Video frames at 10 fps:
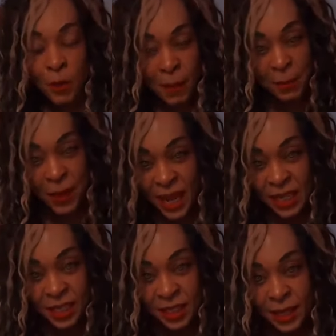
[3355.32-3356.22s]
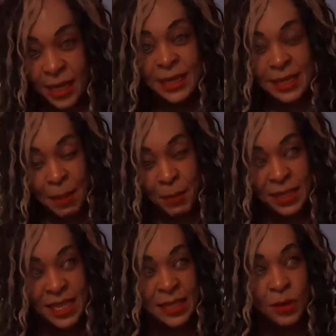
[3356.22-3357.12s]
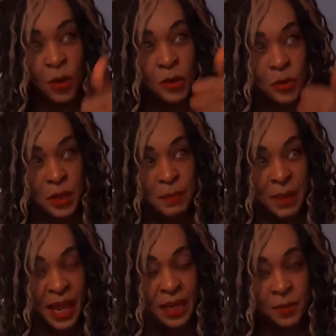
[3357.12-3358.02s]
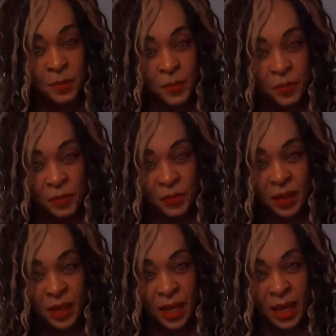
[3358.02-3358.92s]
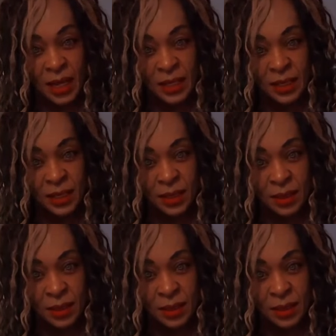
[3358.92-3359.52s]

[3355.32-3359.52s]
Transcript: on my page, somebody says go to replay, and